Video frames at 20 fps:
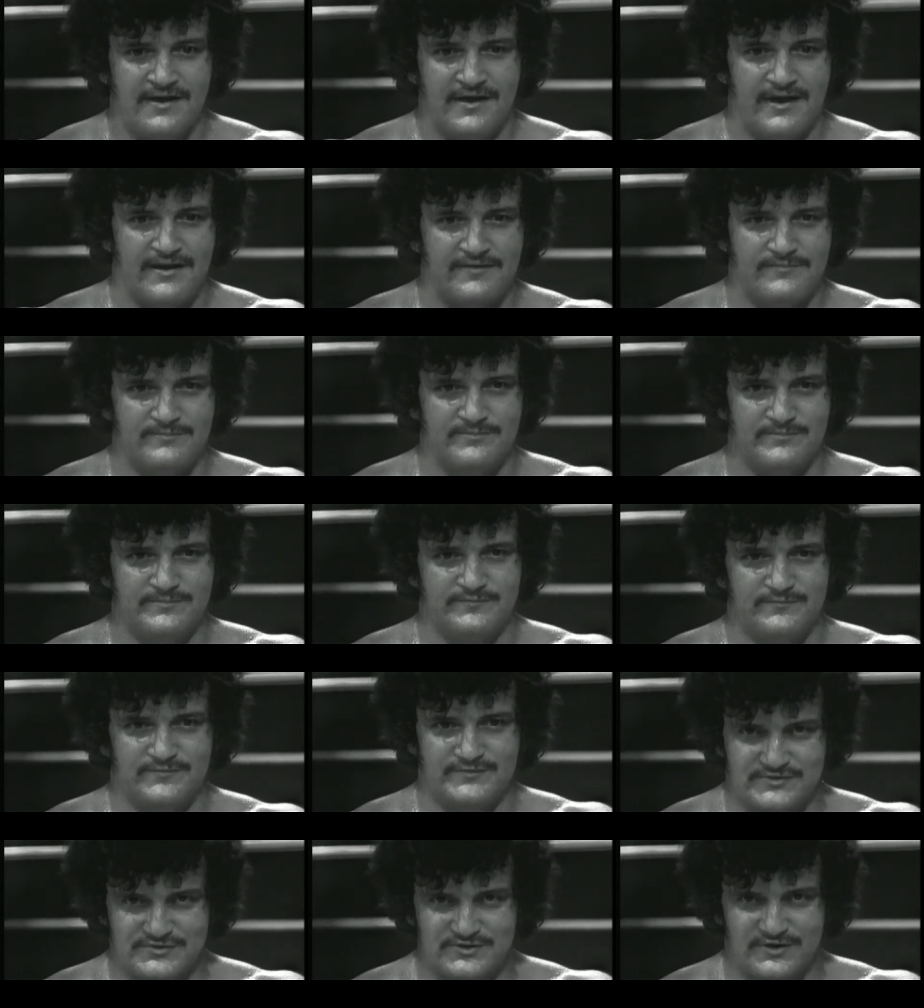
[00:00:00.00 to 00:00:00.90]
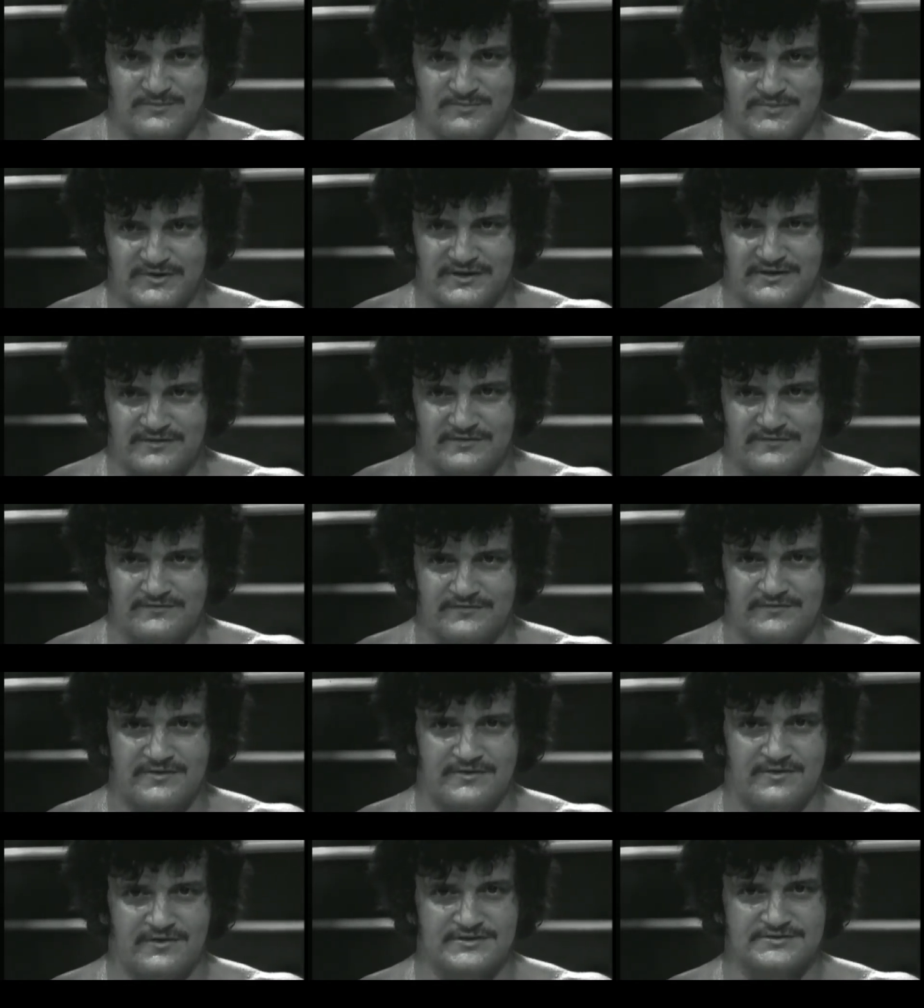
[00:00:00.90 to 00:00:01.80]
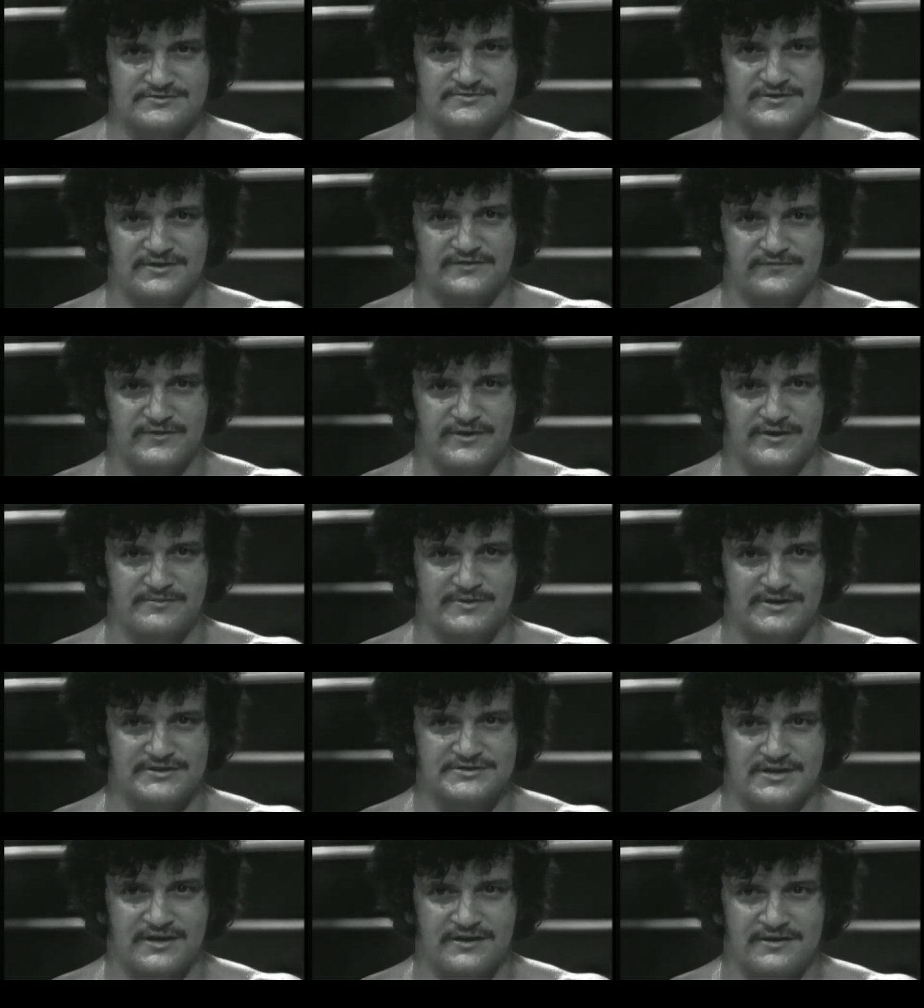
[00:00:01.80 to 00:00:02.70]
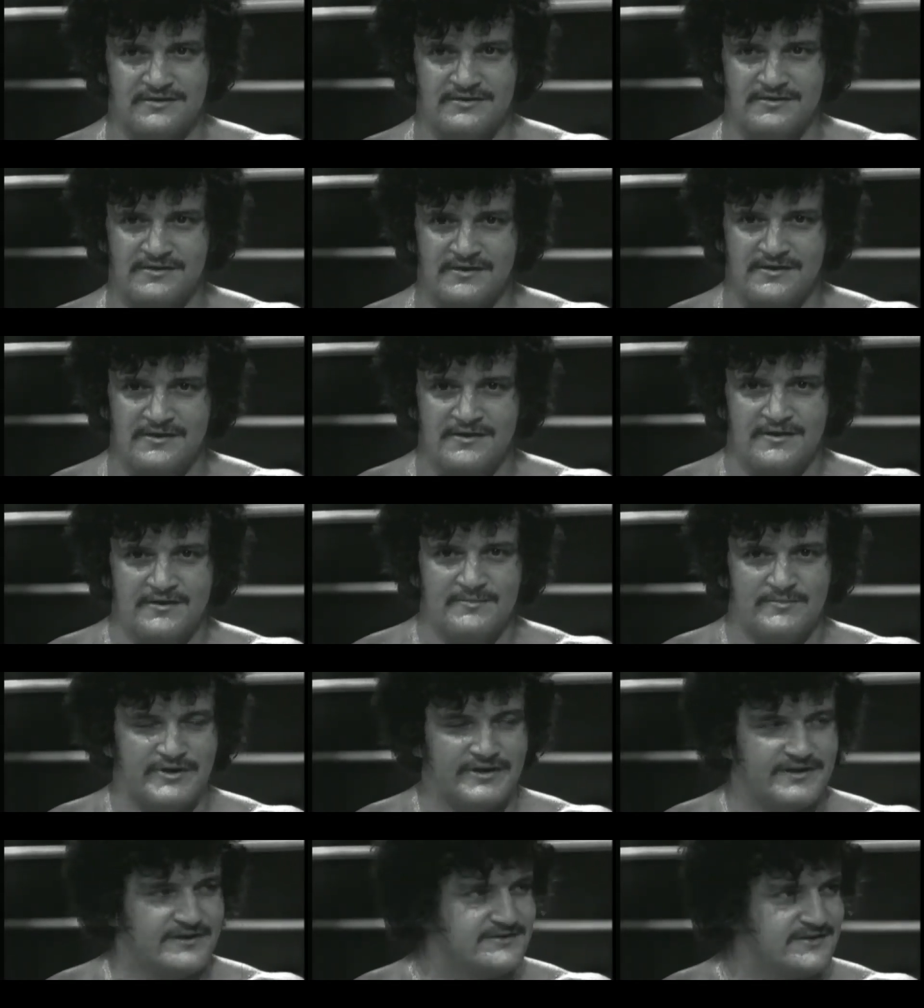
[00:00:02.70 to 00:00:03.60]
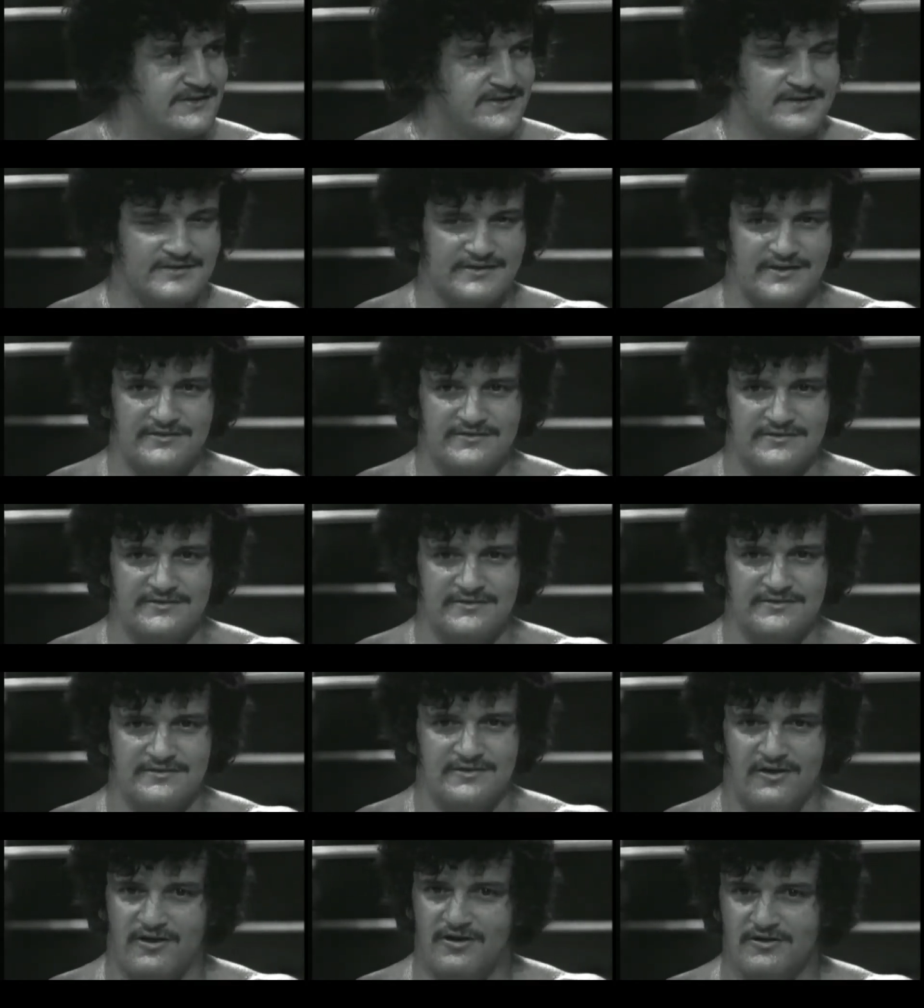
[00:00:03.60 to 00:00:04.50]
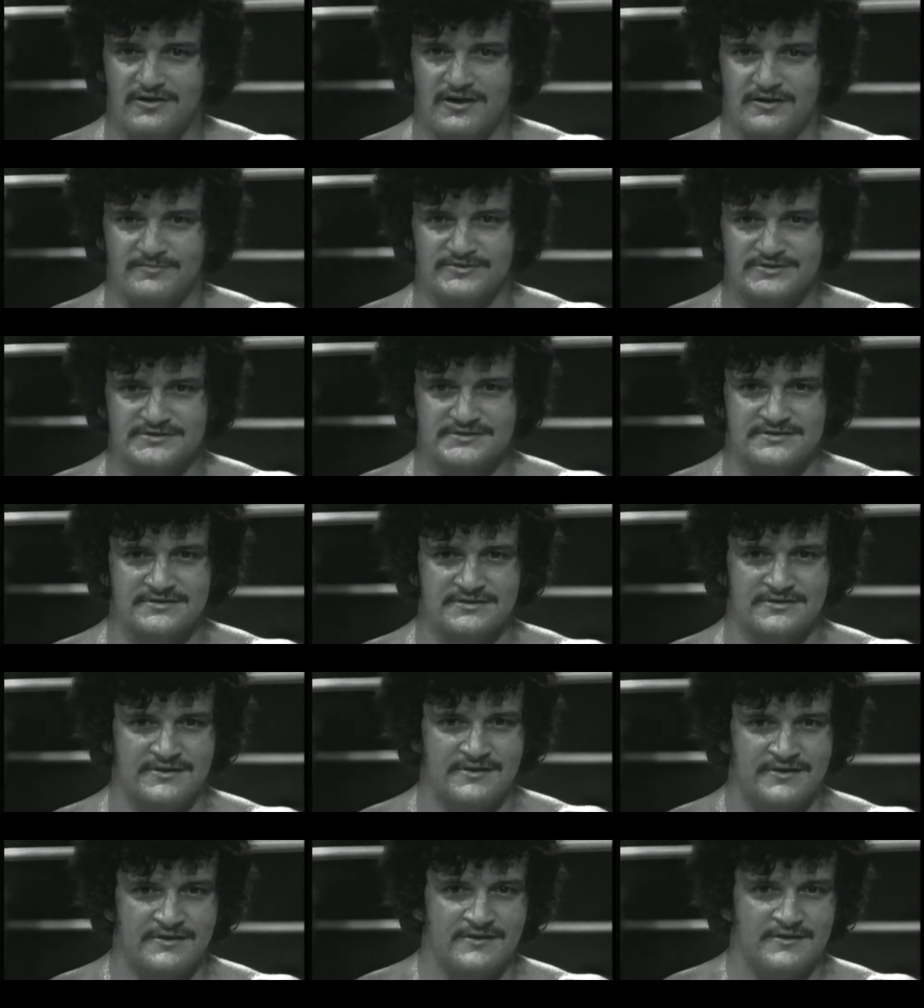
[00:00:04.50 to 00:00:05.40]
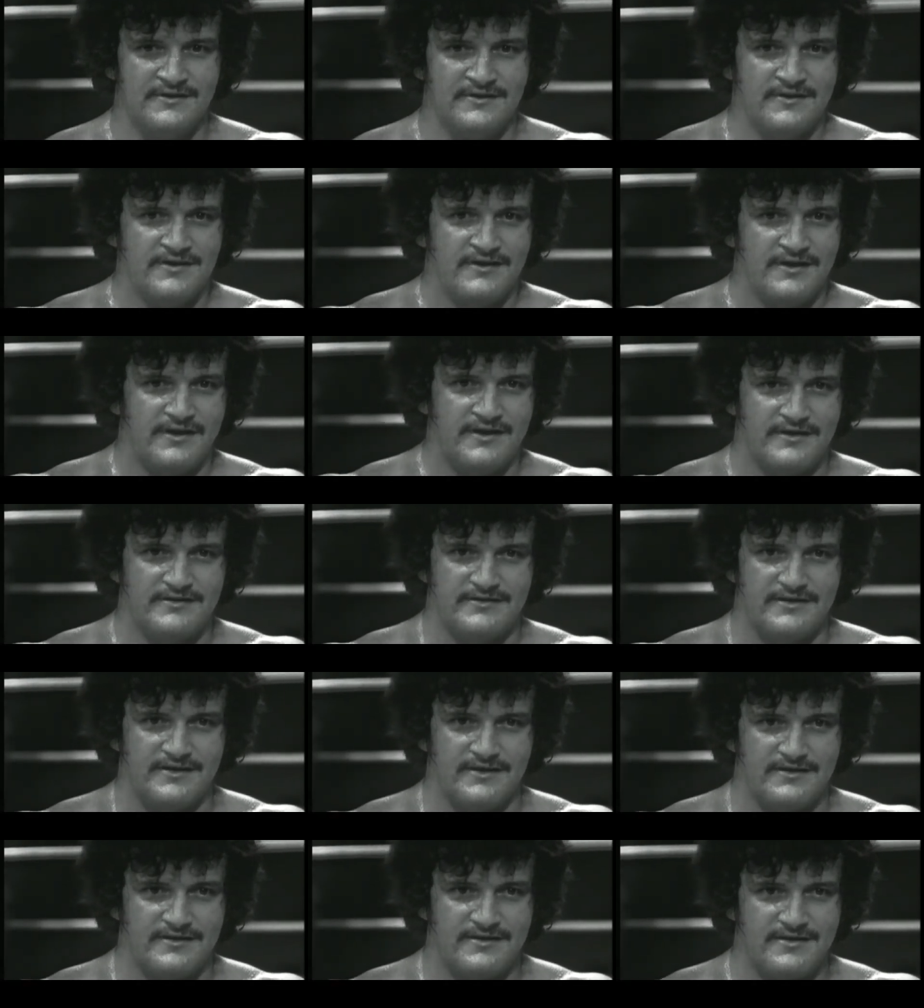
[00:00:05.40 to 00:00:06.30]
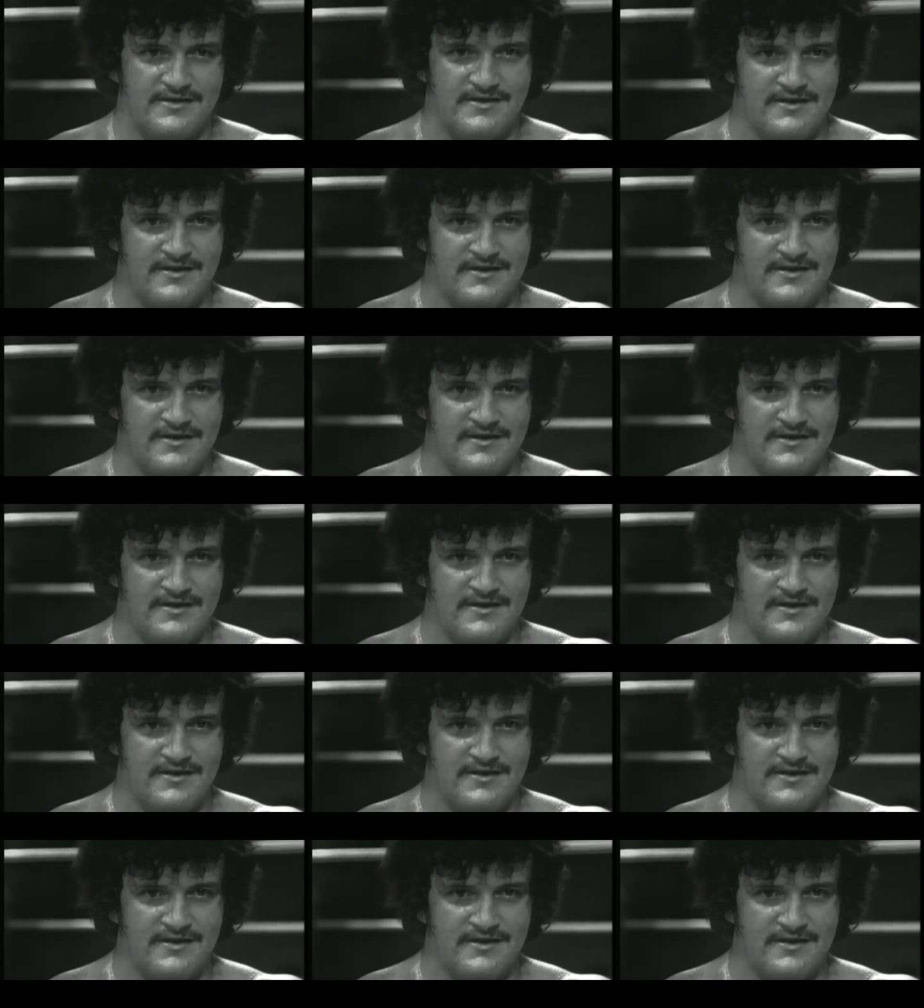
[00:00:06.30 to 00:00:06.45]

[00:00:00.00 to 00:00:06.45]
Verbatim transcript: I enjoy being in Australia very much. I plan on taking on all comers, and uh,